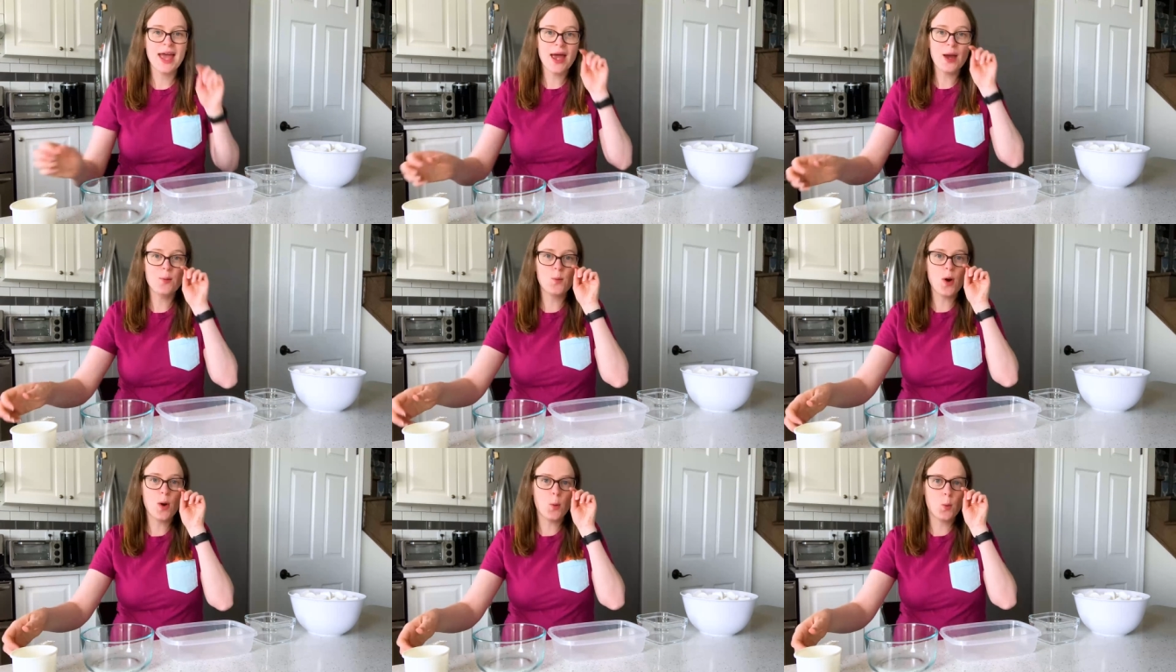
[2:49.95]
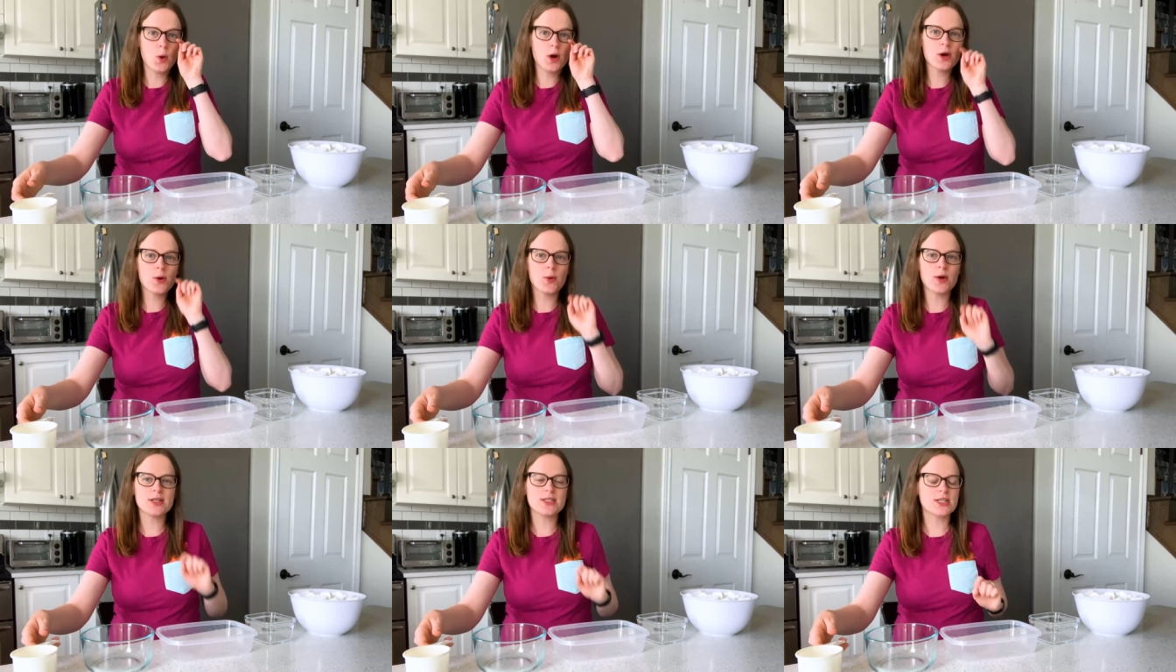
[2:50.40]
And what
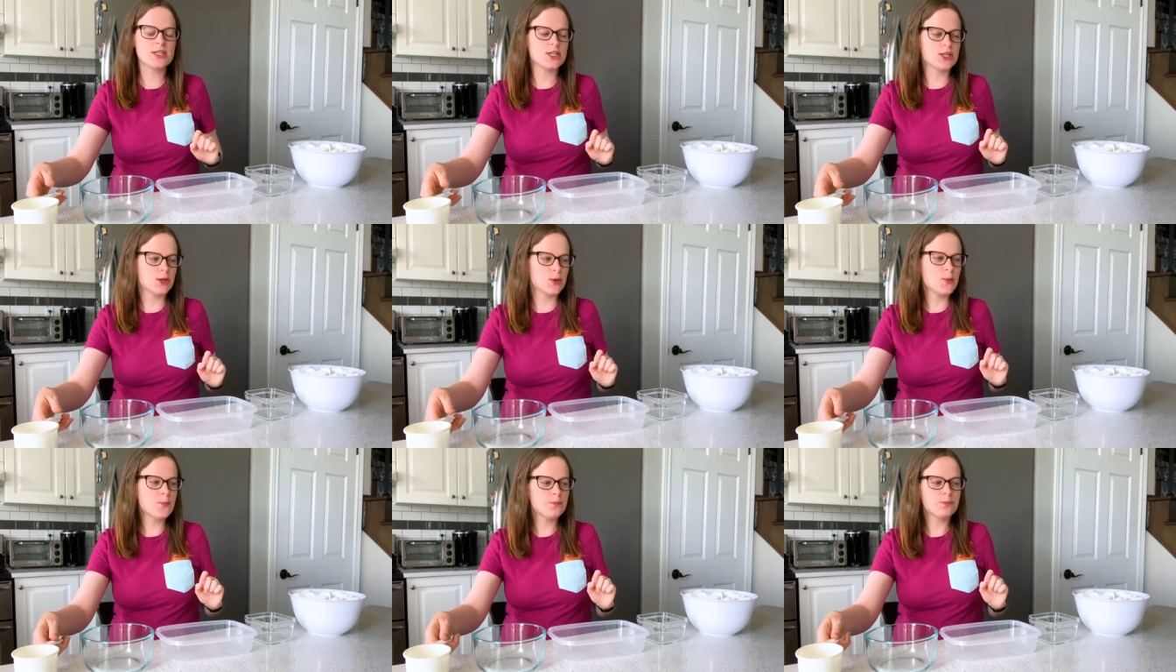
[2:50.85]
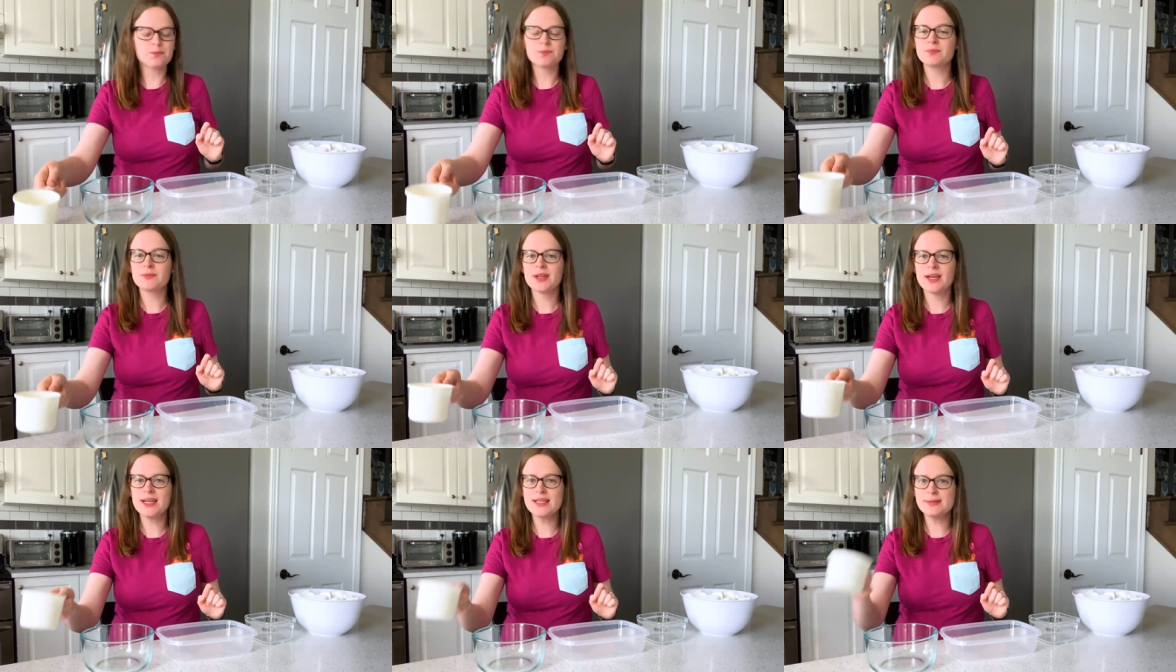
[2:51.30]
we're going to do
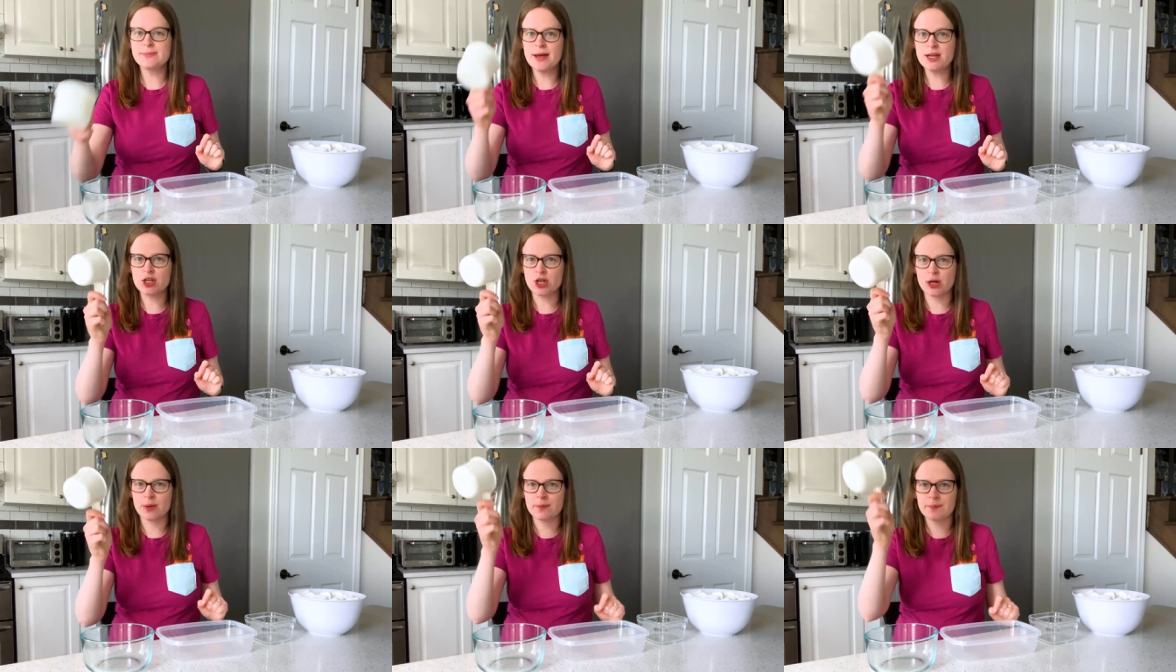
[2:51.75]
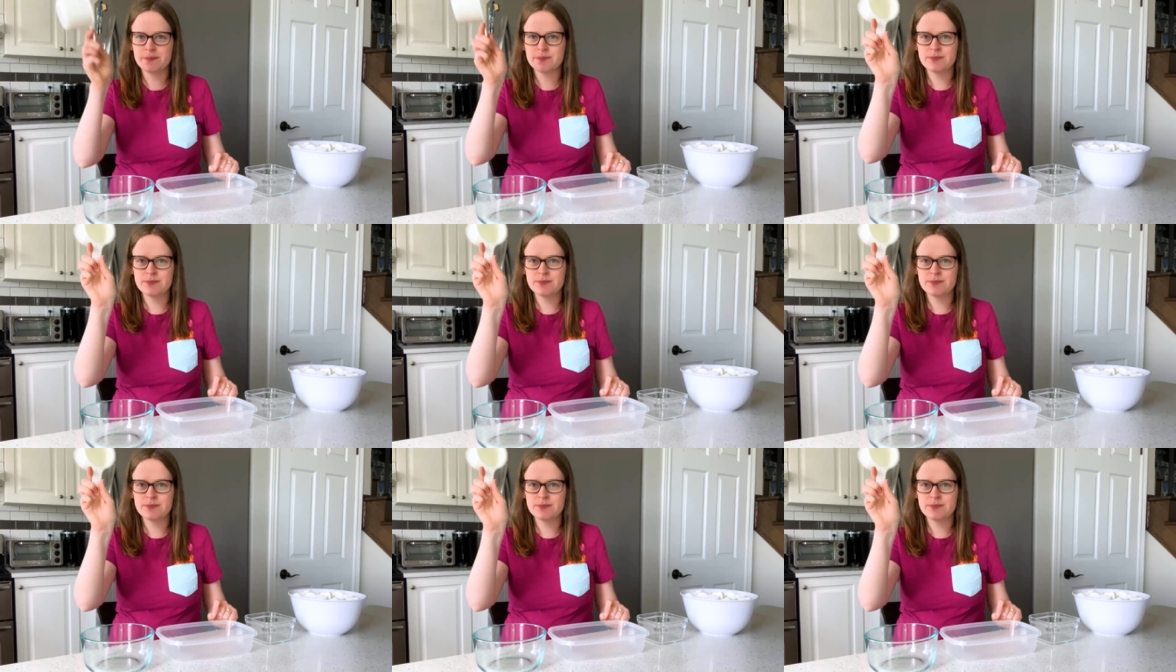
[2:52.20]
is measure.